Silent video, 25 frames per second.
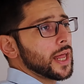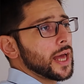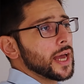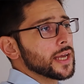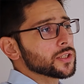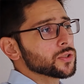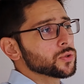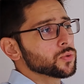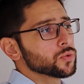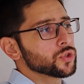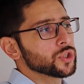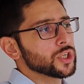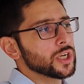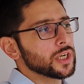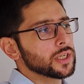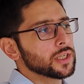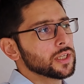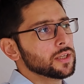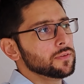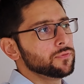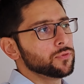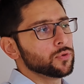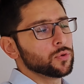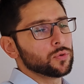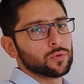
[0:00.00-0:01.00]
has to check
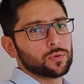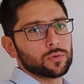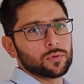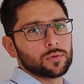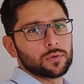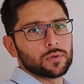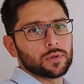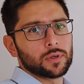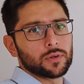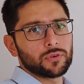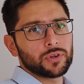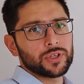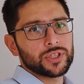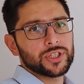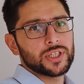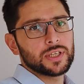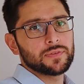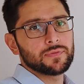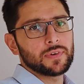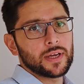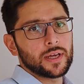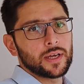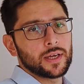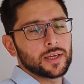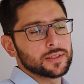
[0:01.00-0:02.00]
if you receive
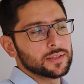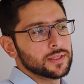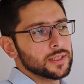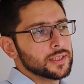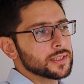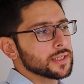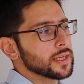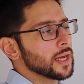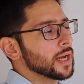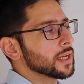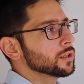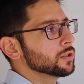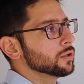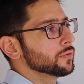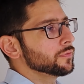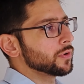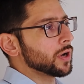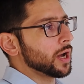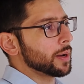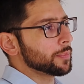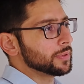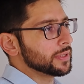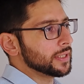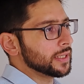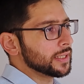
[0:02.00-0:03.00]
this kind of
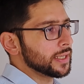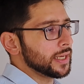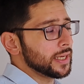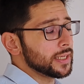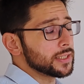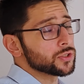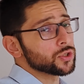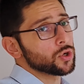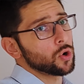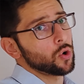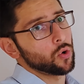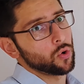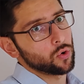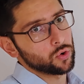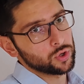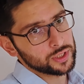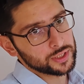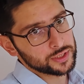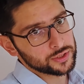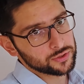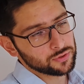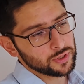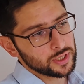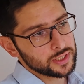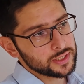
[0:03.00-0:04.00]
capital gains or
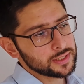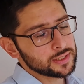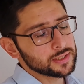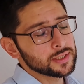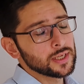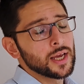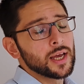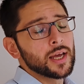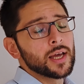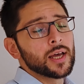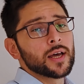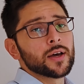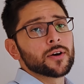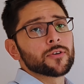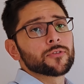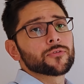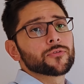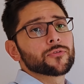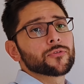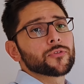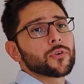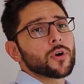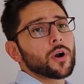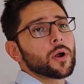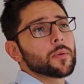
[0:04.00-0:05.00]
interest
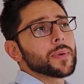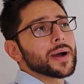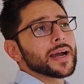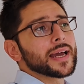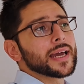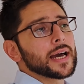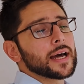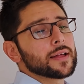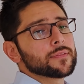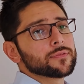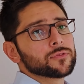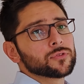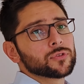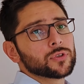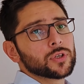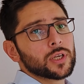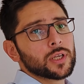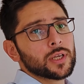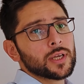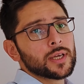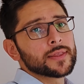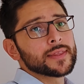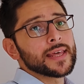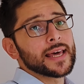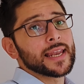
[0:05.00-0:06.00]
from a
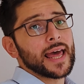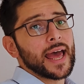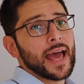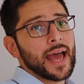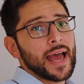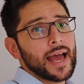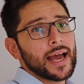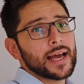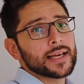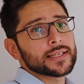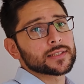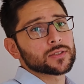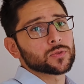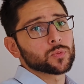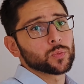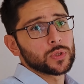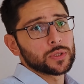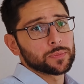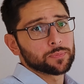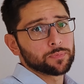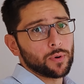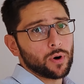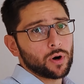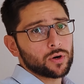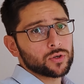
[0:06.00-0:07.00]
country that has
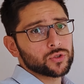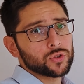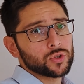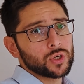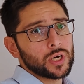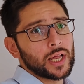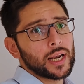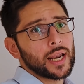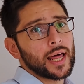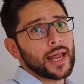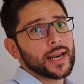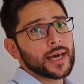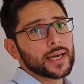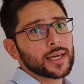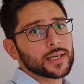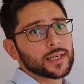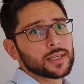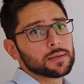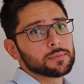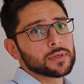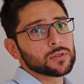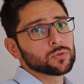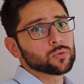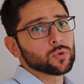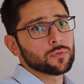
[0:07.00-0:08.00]
with Portugal an
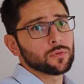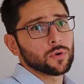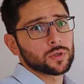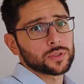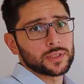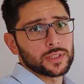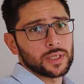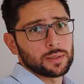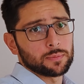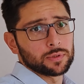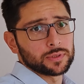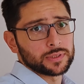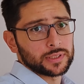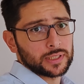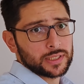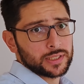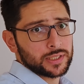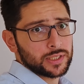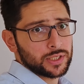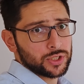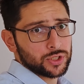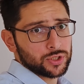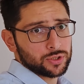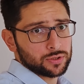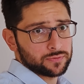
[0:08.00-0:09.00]
agreement to avoid double
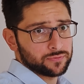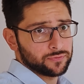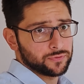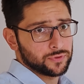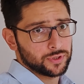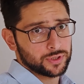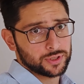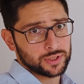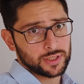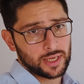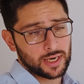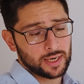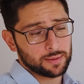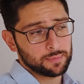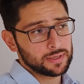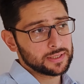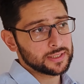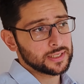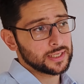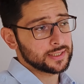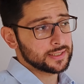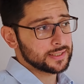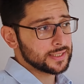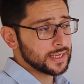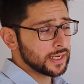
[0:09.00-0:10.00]
taxation, first element.
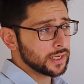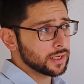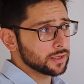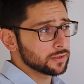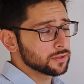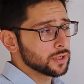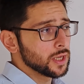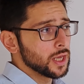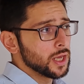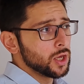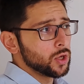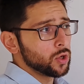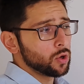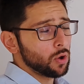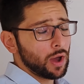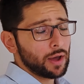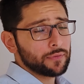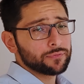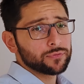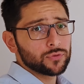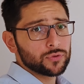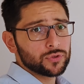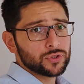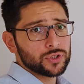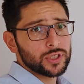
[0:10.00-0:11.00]
And second, you
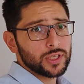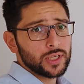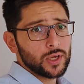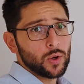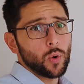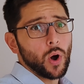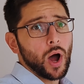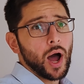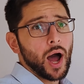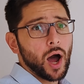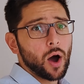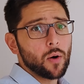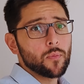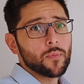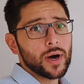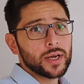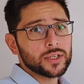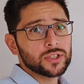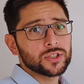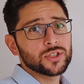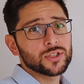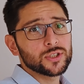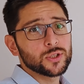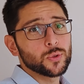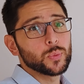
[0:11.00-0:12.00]
have to see how
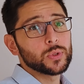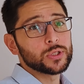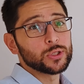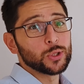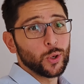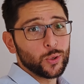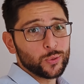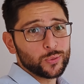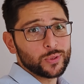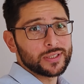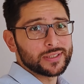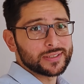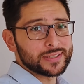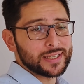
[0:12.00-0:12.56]
much is the withholding